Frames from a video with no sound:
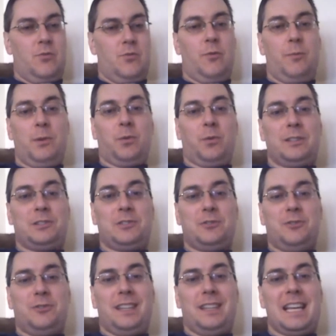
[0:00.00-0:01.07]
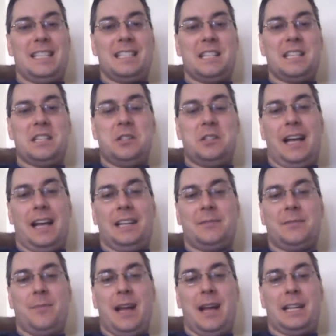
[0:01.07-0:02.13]
will be wrestling his
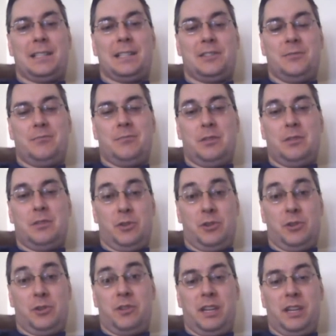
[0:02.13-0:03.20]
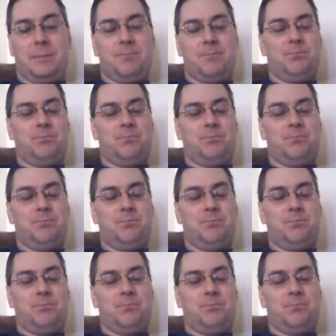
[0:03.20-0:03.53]
last match tomorrow night